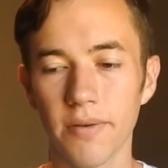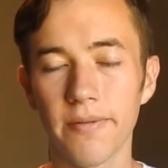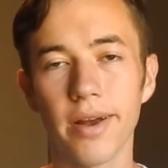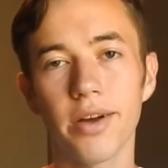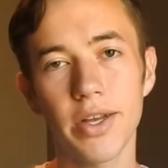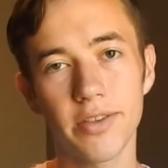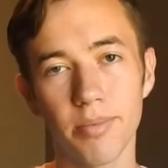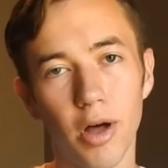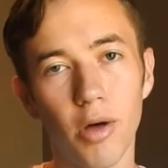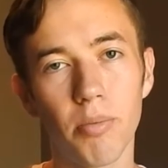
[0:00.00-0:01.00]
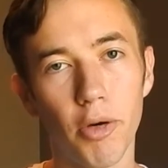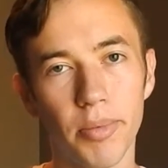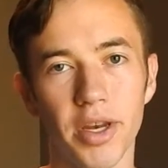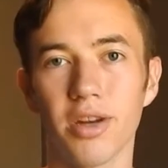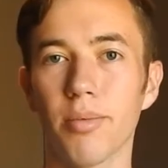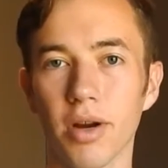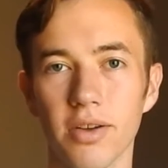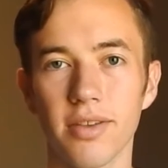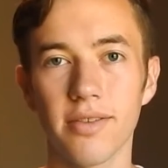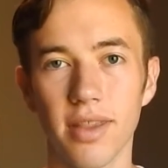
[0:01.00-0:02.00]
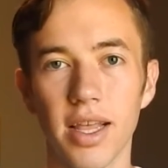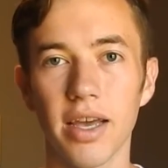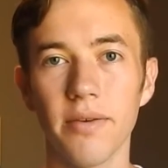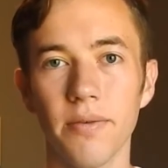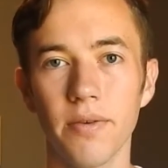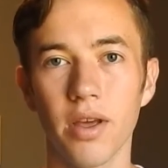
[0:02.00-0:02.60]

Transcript: a very small moment in a person's life,